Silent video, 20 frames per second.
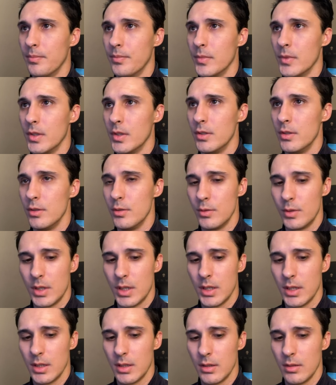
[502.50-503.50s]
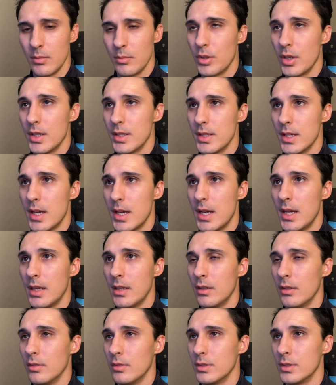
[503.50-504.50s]
you can press A and
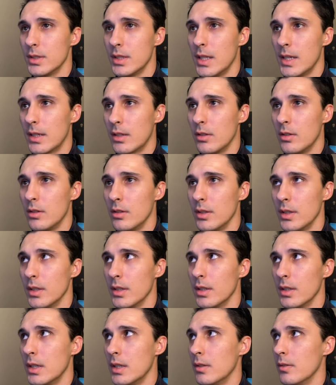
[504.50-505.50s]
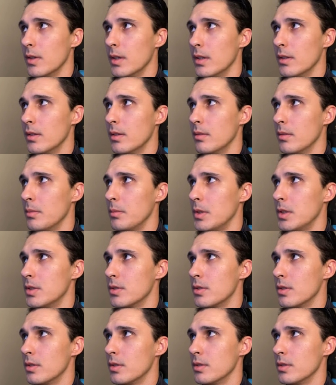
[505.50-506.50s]
it'll select all here, right? Let me just
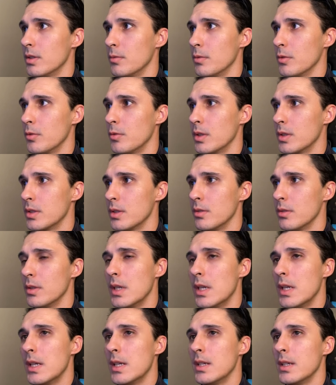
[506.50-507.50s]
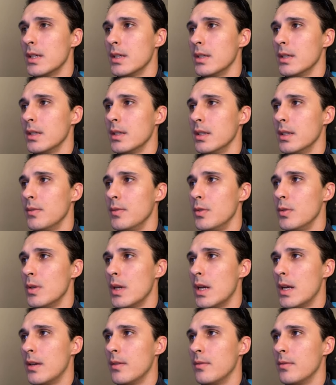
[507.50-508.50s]
turn this on real quick. So if you're
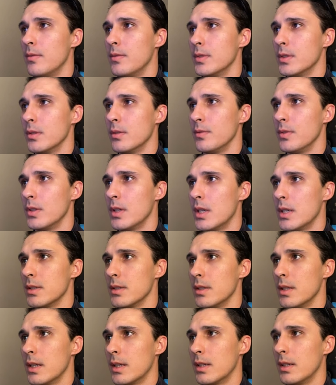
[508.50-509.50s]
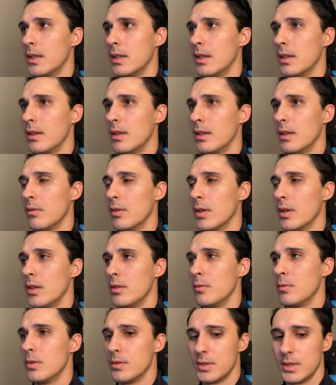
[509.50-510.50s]
not selecting anything, right, you
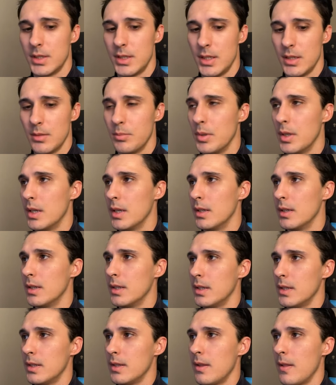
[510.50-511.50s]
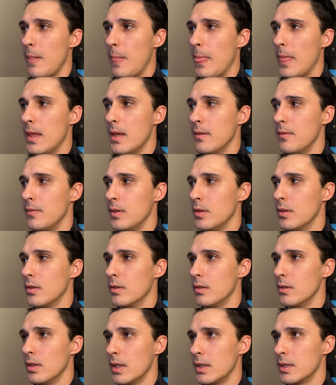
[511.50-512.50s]
won't see it. But if you go to
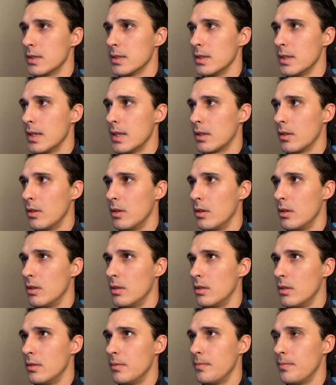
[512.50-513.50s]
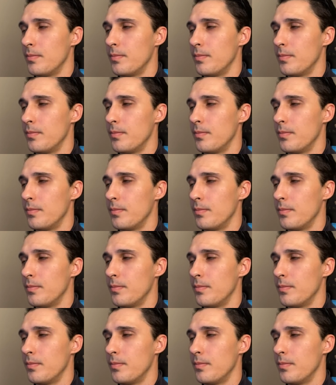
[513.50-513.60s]
like select all,